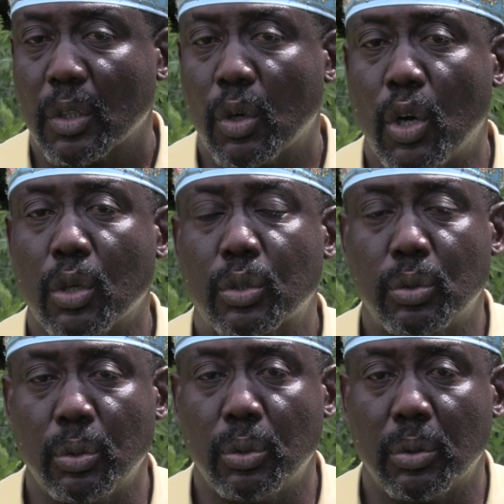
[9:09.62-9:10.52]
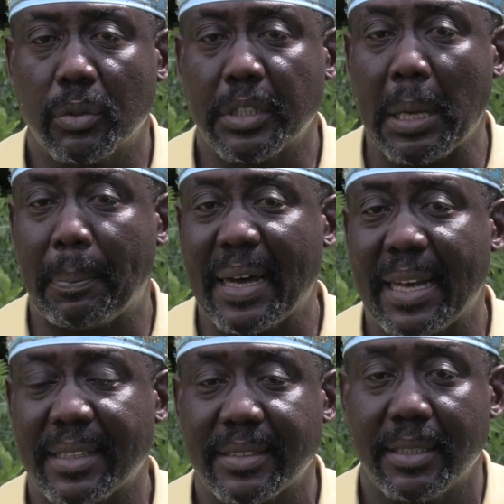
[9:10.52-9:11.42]
go to the
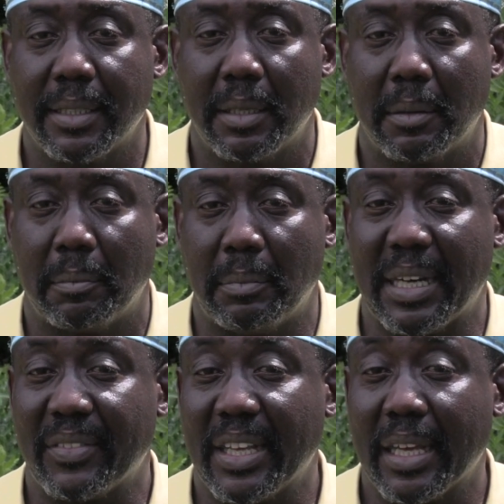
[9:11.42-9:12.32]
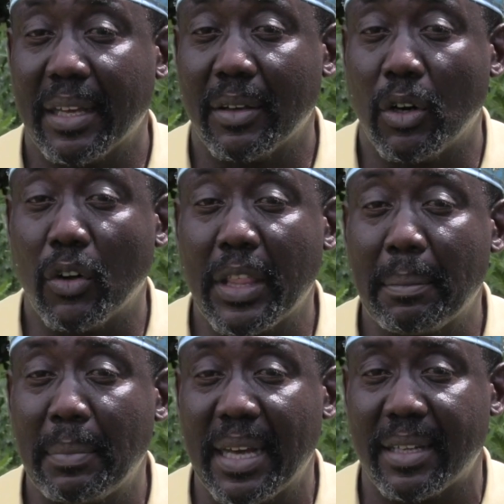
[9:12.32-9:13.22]
palace, but the other
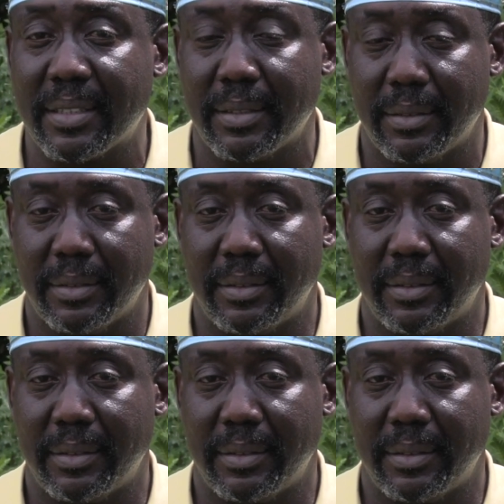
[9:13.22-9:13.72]
birds,